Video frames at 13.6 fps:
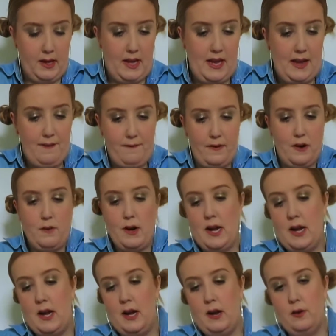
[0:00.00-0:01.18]

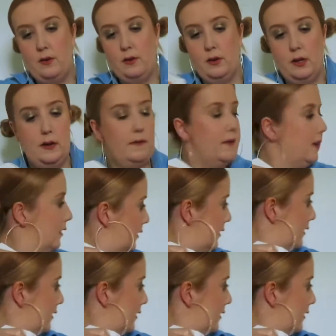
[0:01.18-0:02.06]
Everywhere, all over.